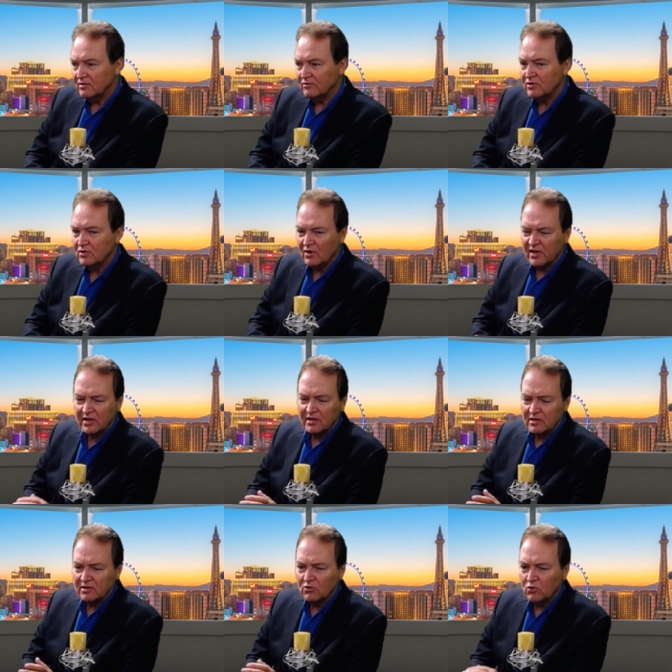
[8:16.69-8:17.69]
He's
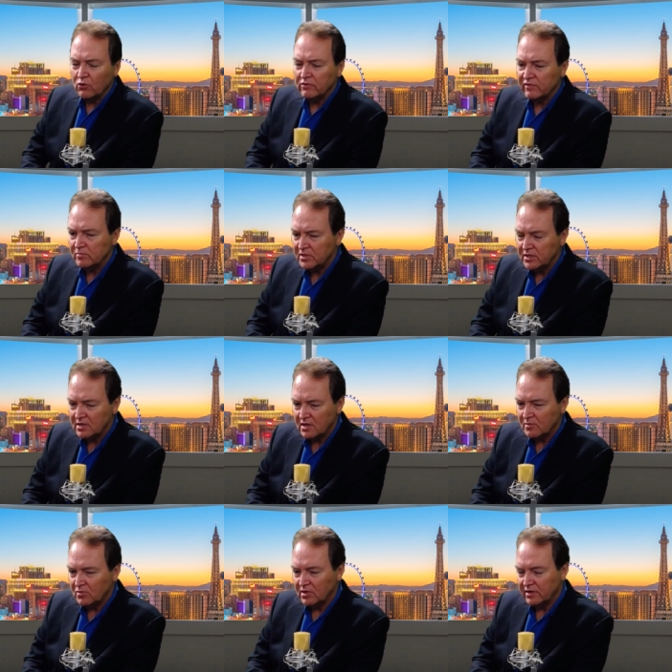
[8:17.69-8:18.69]
getting $250 million,
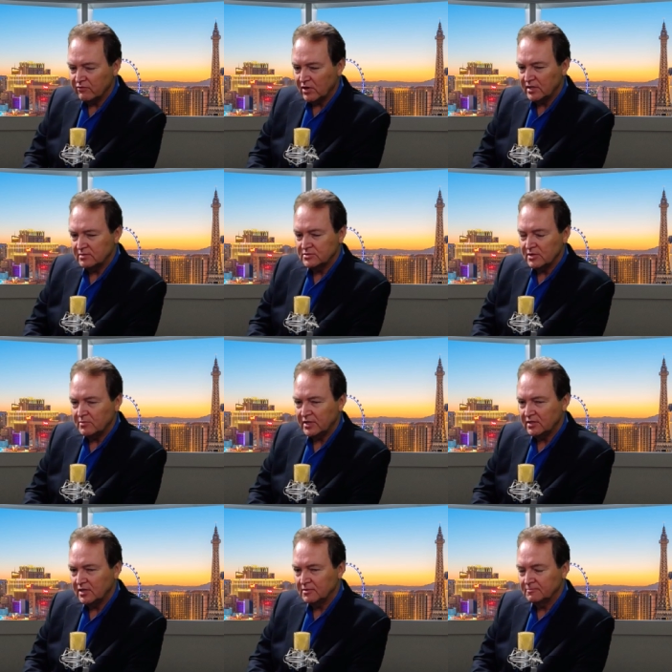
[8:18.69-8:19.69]
I believe, right? Something
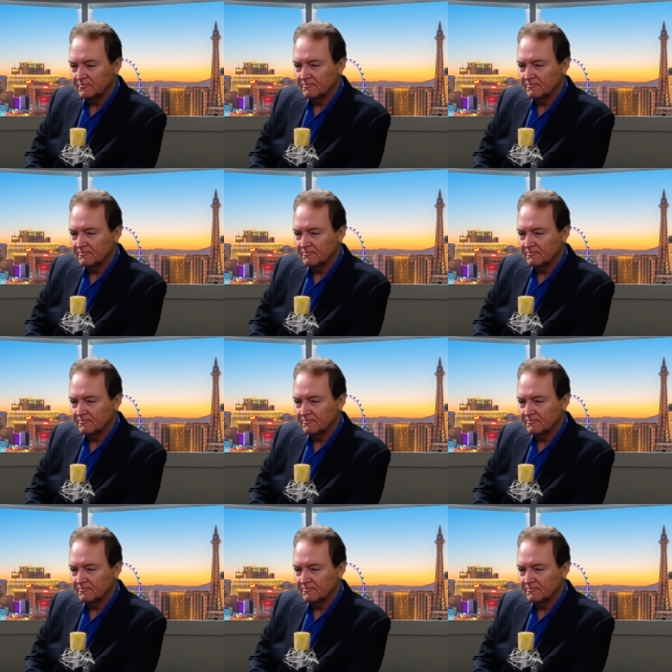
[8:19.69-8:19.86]
like that.